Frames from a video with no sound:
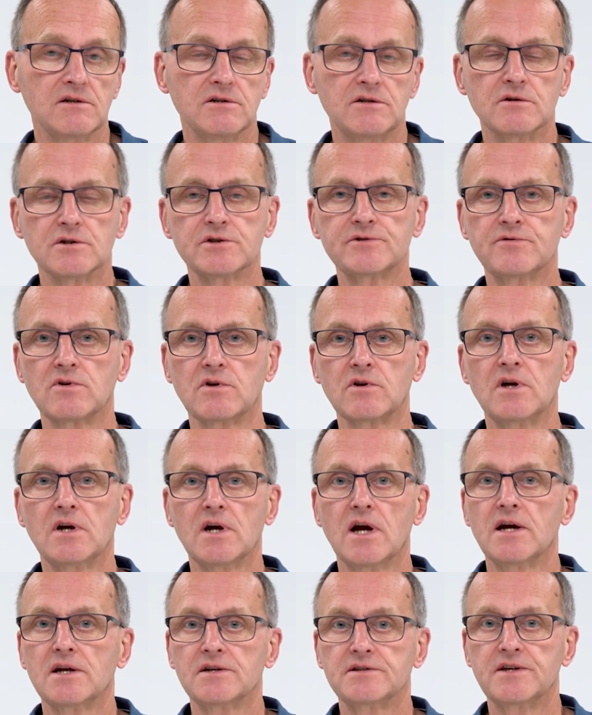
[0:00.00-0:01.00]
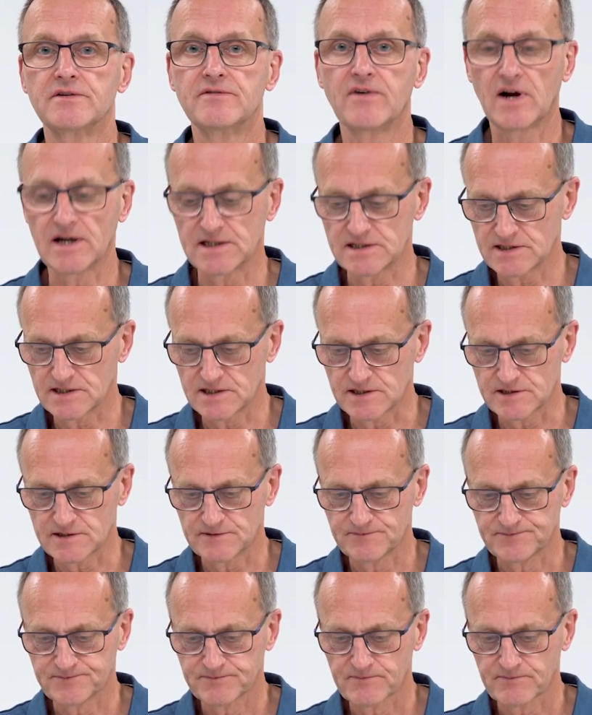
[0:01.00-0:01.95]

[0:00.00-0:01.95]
useful devices.